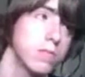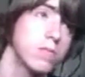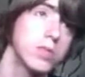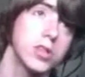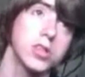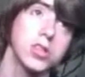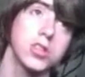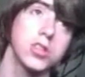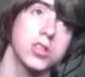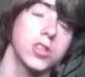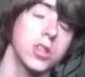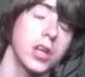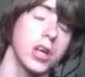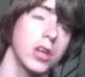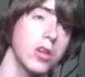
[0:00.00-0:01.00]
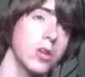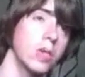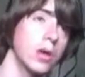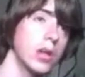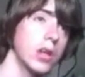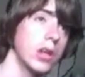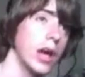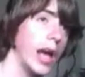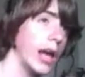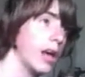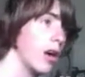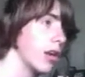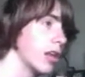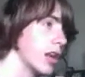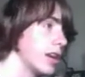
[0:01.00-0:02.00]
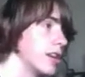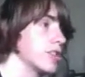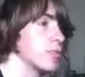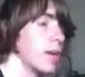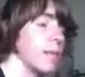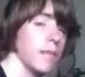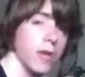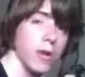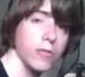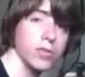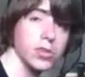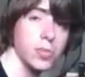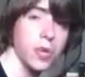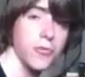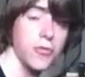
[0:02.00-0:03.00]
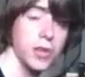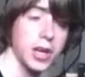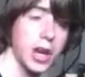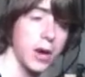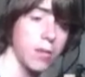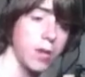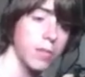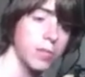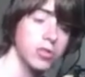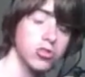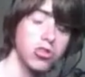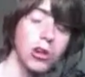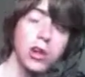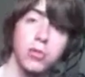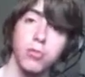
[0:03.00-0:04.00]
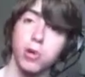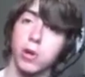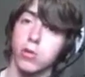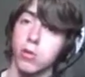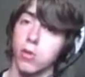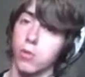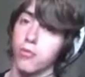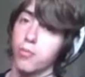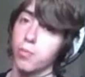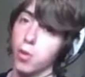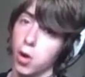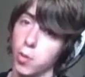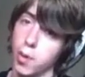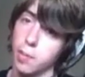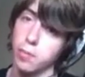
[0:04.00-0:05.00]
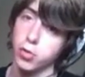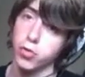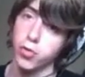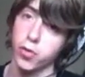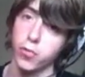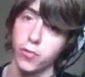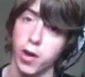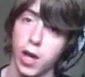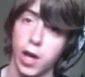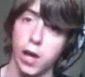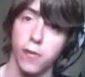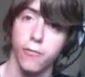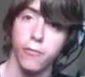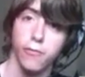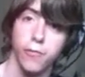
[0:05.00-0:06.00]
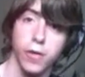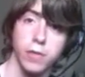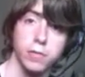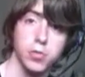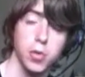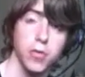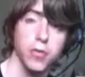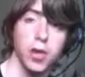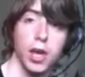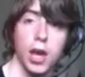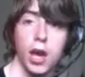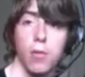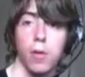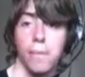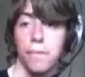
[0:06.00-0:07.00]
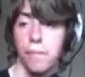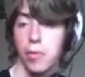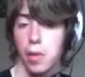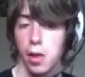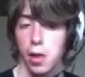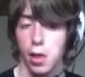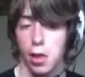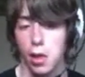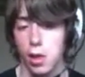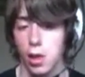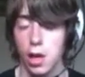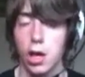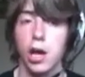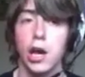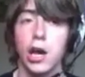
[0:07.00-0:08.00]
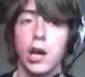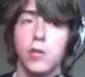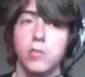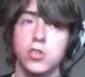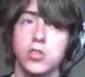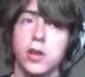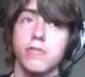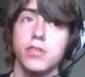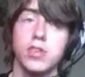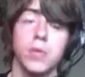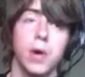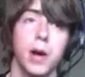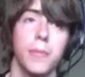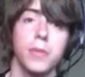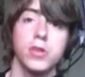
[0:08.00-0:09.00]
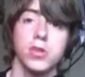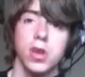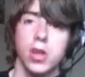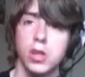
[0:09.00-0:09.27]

This is me, our latest member of the Small Thing Guy 1. We're trying to recruit more members for the Small Thing Guy 1. We'll just have to see what happens.